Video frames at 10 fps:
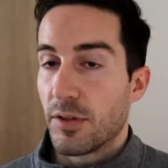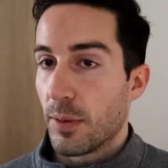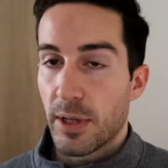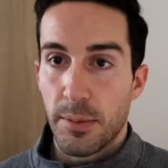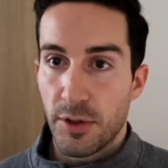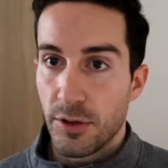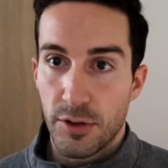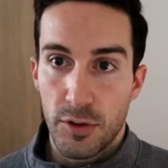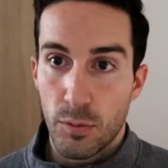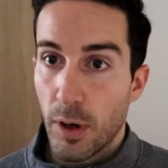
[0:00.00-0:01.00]
Sometimes you can
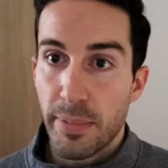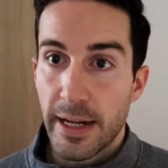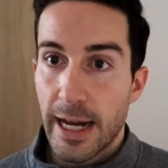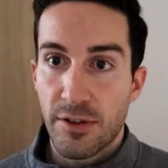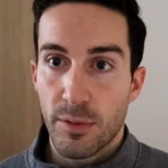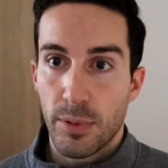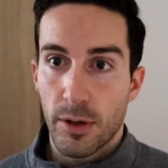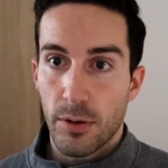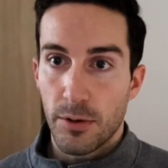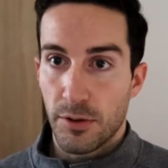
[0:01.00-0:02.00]
just do 1 pediatric
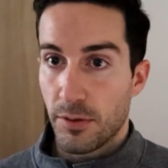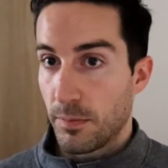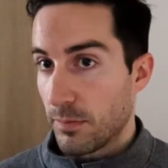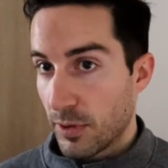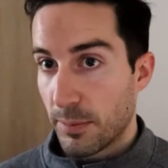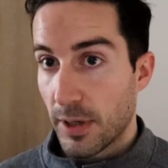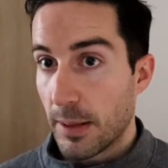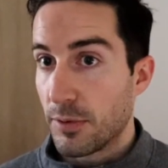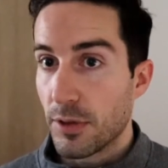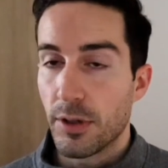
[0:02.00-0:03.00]
blood culture.
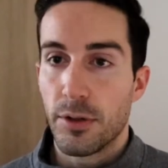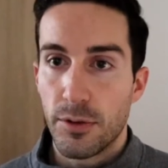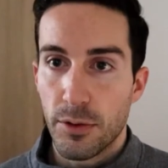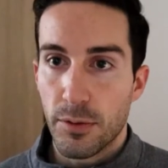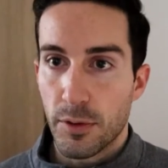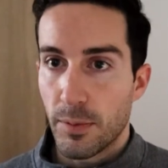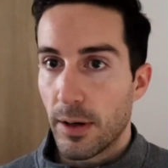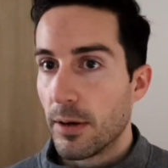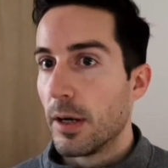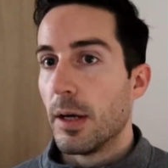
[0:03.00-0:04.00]
Sometimes you can do 2 as
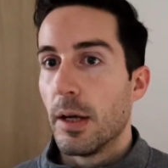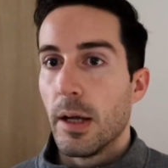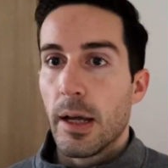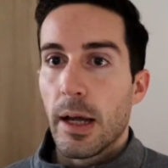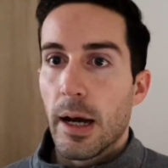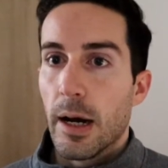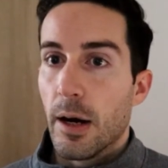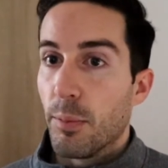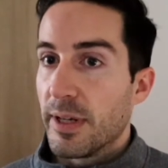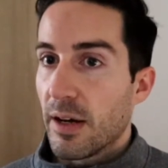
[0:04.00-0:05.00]
well.
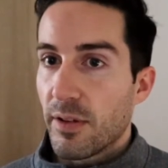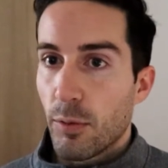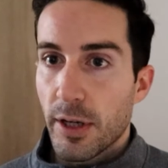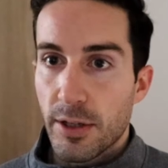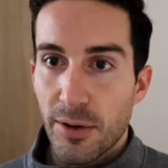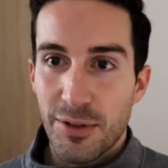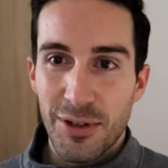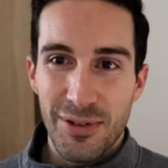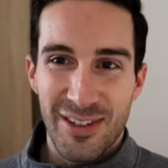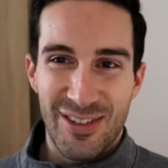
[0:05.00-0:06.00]
But definitely what you don't
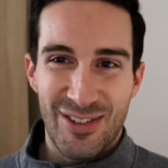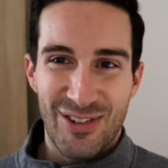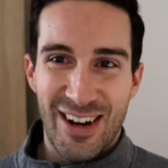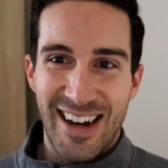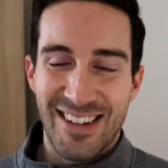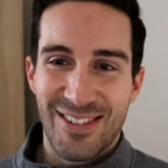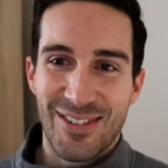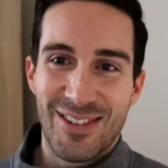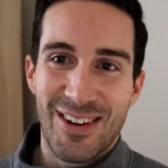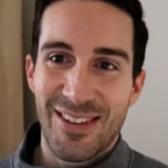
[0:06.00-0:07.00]
do is try
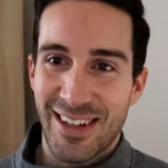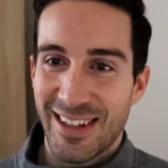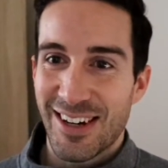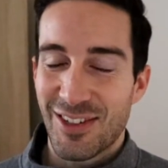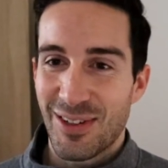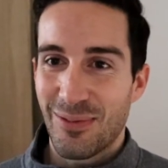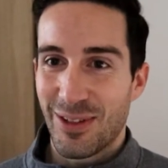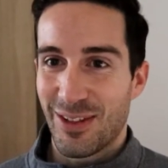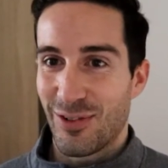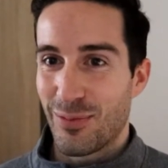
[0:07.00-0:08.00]
to start the collection
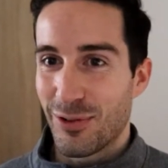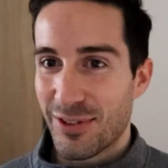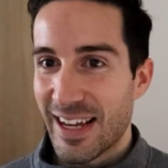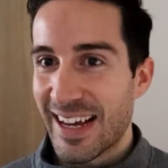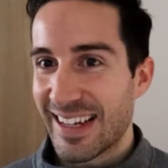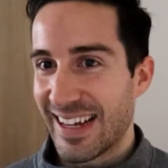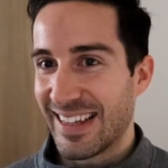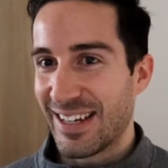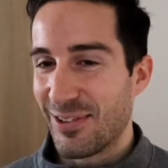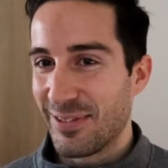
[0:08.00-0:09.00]
with a normal set
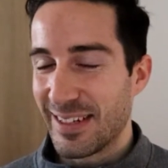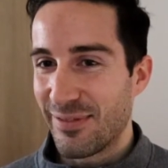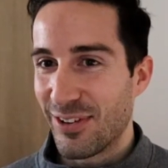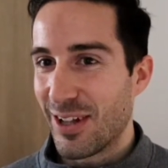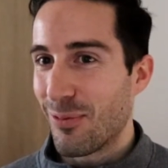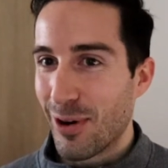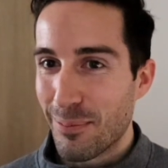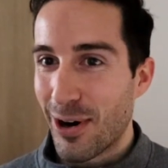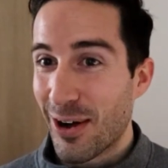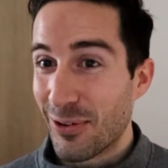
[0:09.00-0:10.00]
and then only fill up
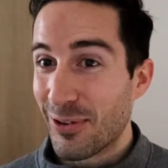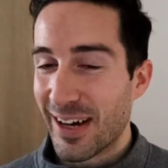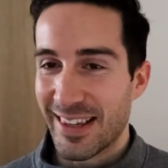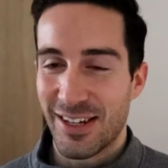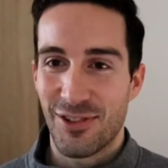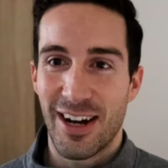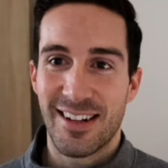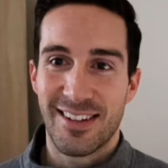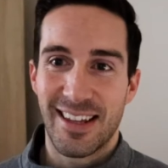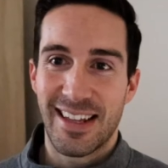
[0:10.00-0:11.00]
1 bottle and then try
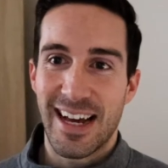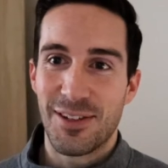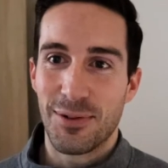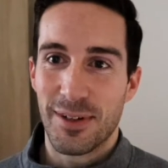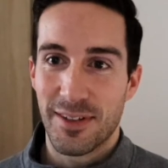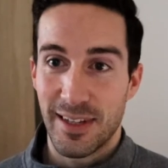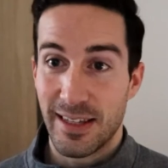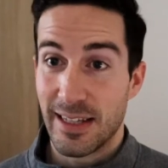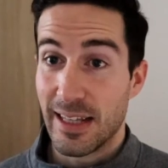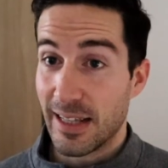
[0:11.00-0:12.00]
to send that to us
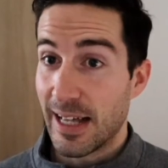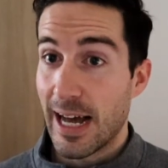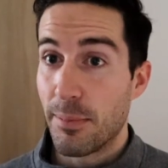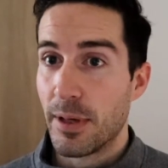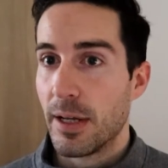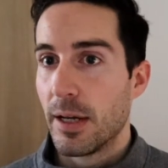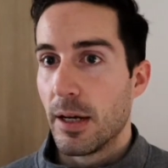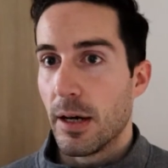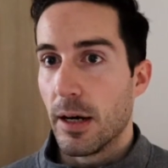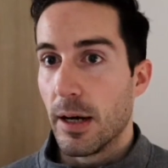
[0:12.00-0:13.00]
in the lab.
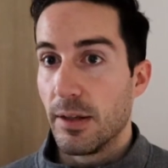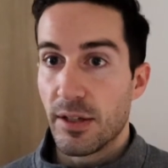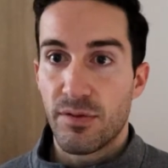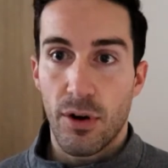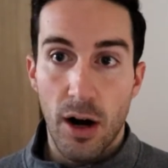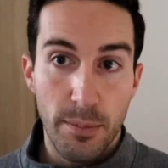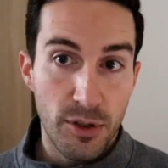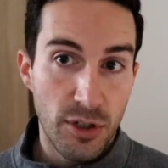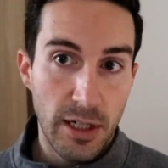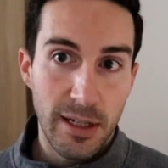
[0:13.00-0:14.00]
At least for our
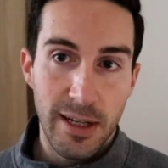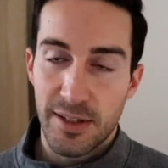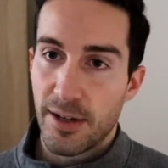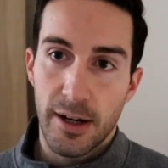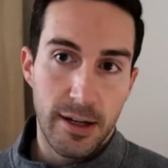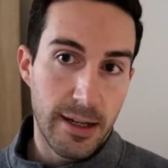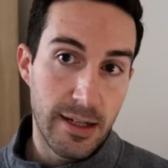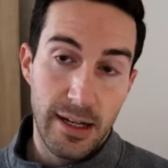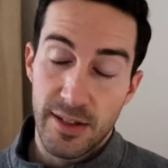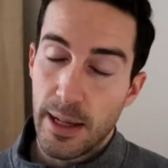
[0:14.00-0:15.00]
machine, it's not going
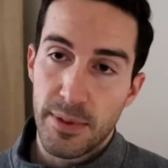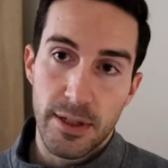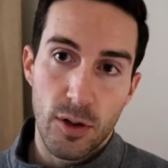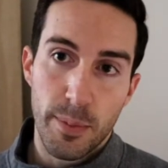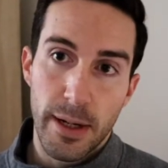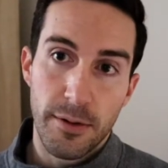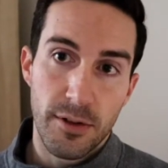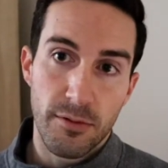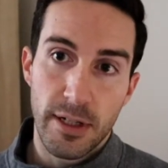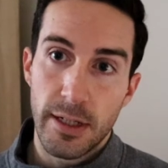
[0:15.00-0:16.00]
to accept it or be able
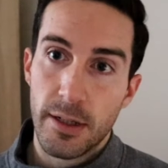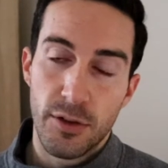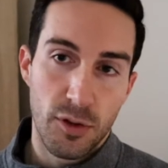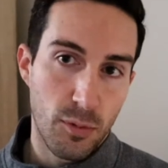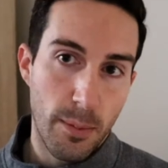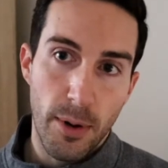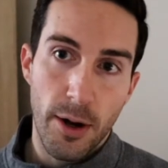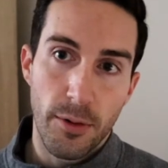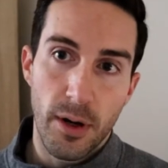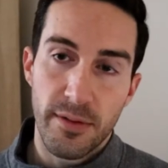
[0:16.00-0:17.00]
to read just 1
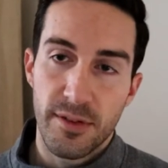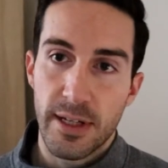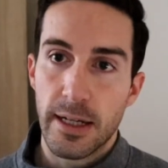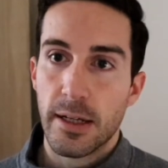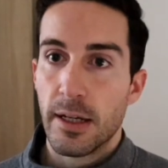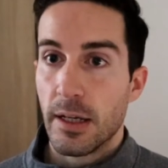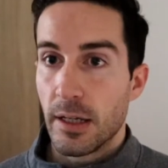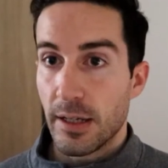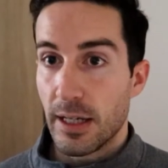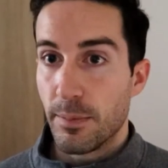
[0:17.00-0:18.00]
bottle of a set.
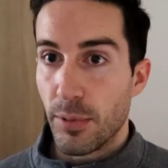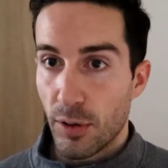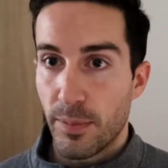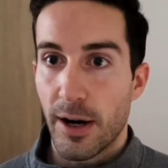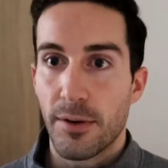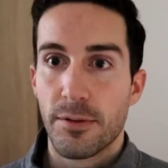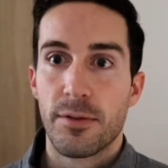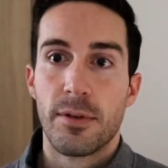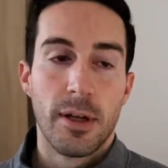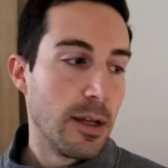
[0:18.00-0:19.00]
You need both
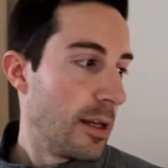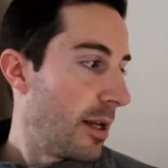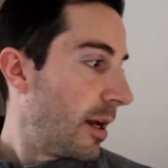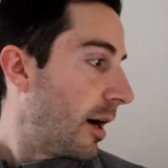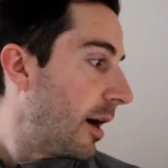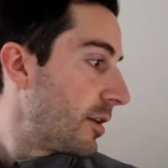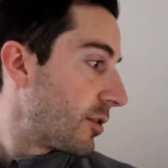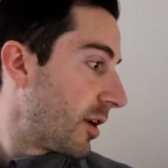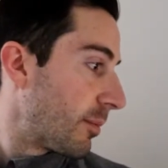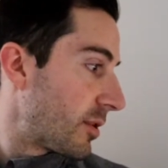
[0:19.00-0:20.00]
bottles.
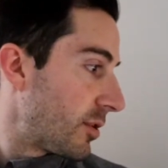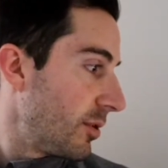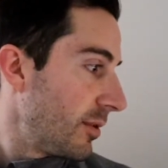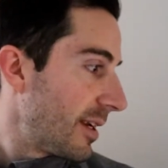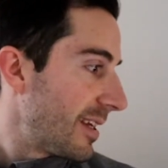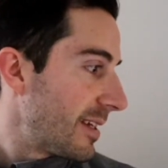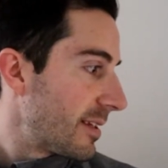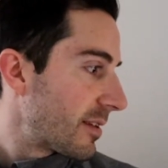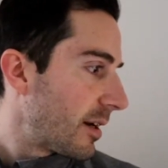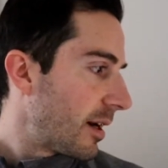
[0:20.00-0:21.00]
So number 2
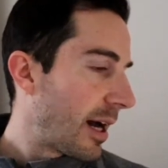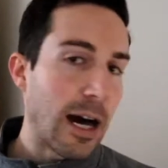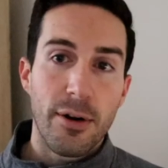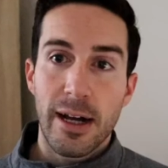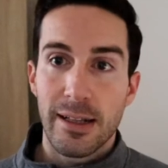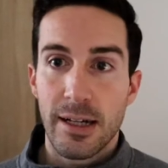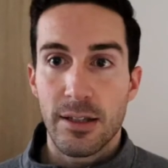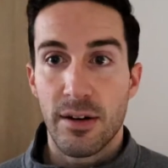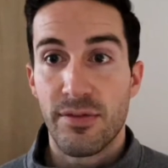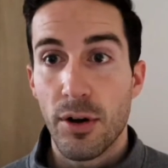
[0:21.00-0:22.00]
is how do I
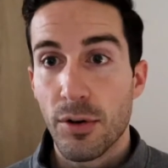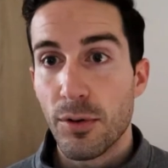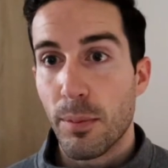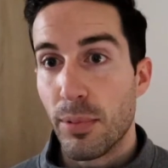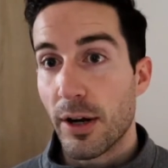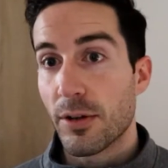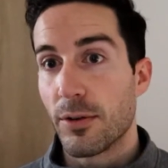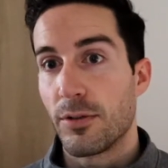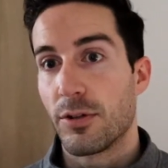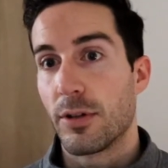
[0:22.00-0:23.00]
collect a fungal blood
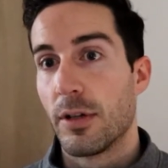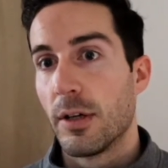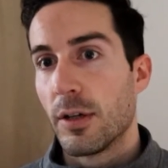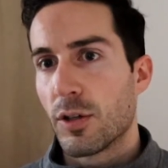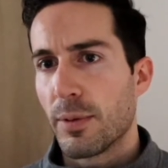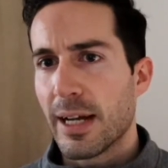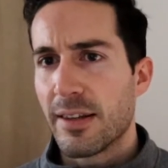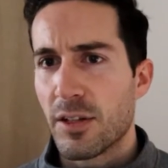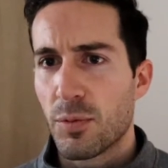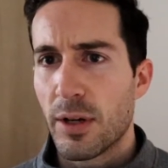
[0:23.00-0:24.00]
culture? So to
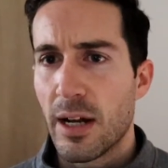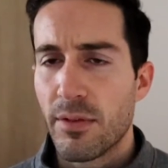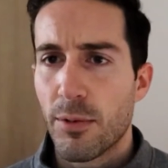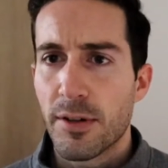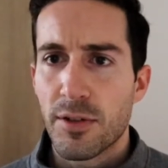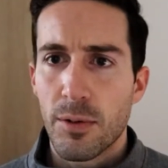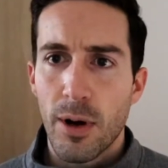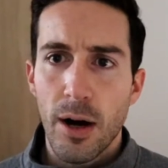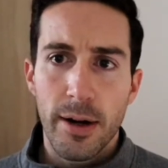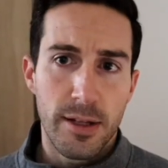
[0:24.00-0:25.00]
get this one every once in a
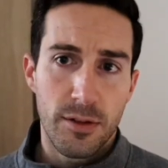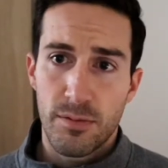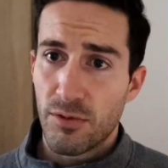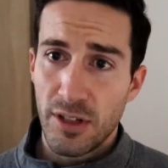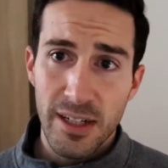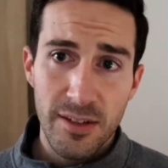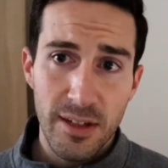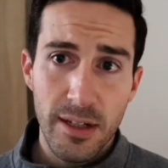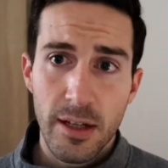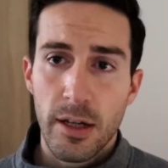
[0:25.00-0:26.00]
while, and it's really
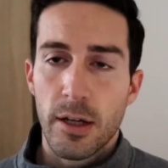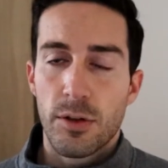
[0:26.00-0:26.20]
easy.